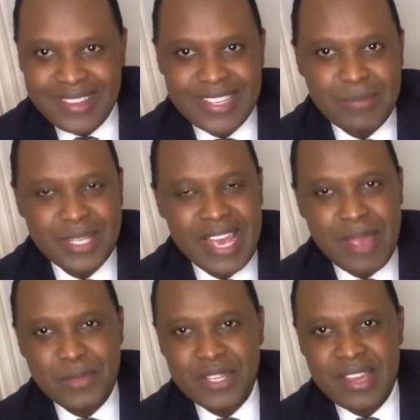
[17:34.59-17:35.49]

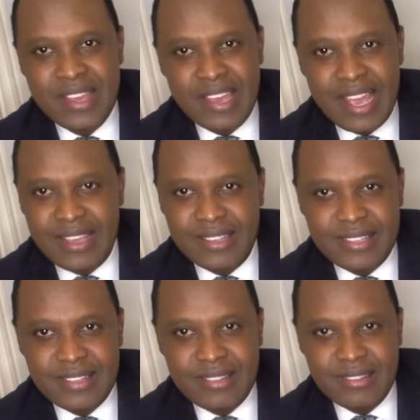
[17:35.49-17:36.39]
sometimes
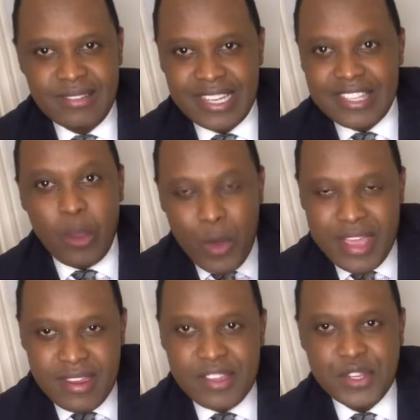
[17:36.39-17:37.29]
it's just the
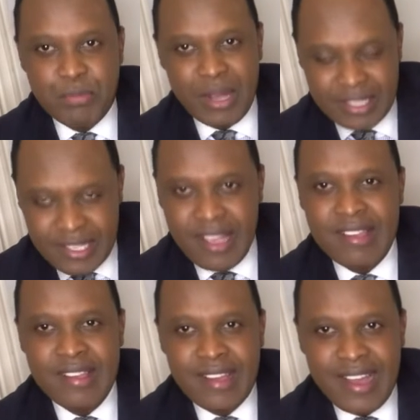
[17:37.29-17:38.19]
way it is, but
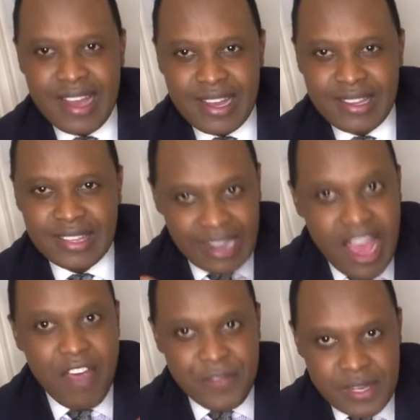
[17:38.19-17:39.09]
the
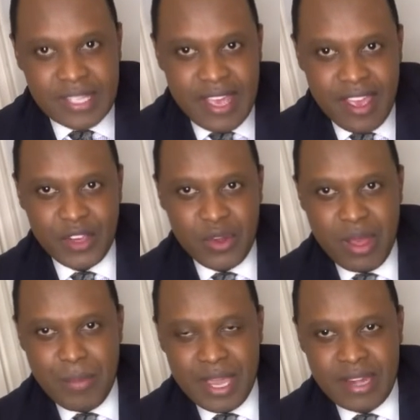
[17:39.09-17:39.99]
love is there, you know what
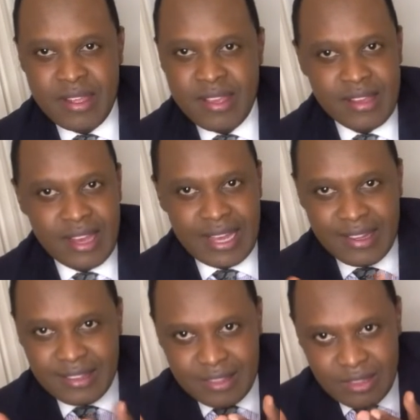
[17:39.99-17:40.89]
I mean?
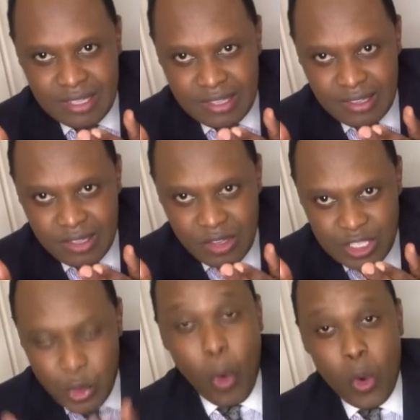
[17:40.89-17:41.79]

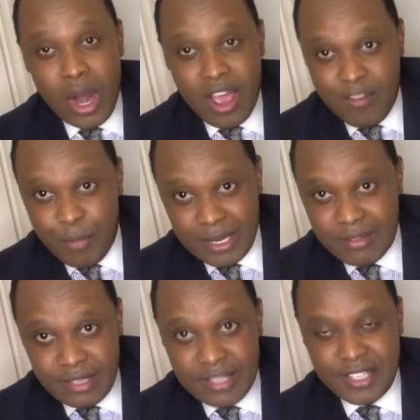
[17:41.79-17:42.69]
It's all love, but
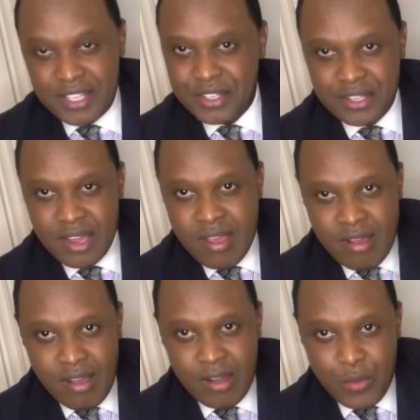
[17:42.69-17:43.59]
it's just
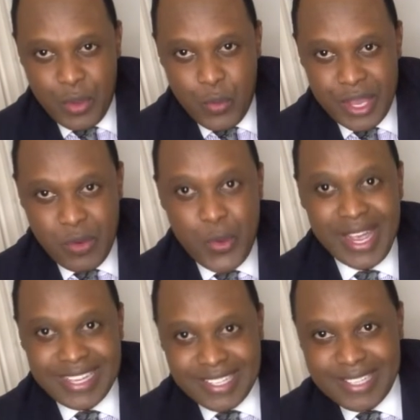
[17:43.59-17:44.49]
we
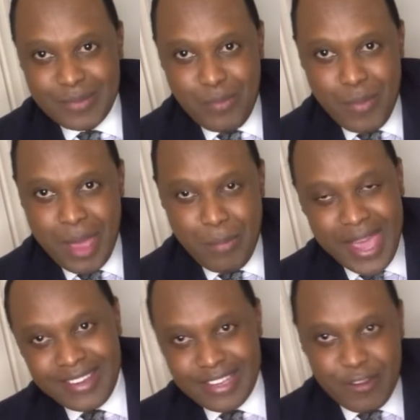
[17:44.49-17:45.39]
are just
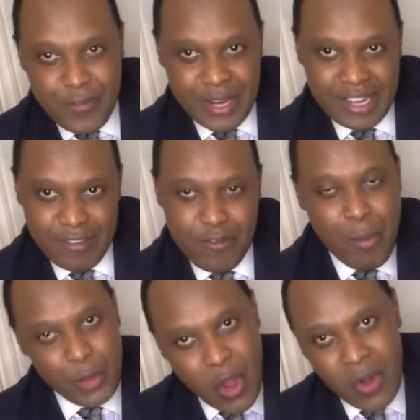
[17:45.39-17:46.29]
made differently
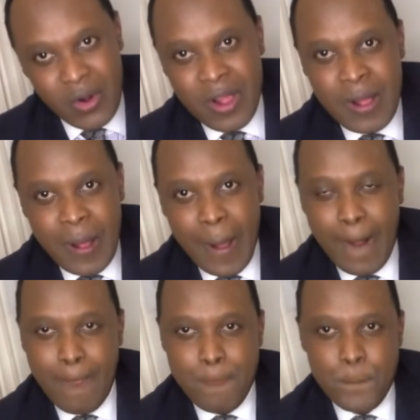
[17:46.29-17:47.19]
from y'all,
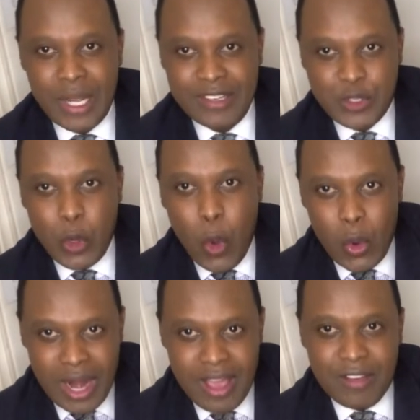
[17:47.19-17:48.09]
but it's
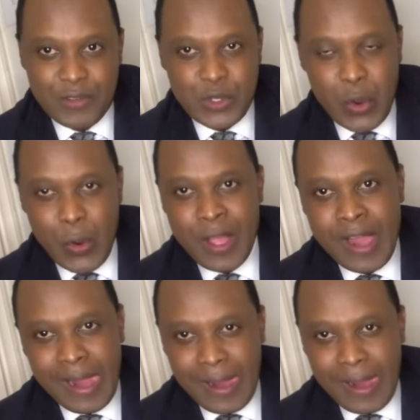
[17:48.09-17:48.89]
all love. So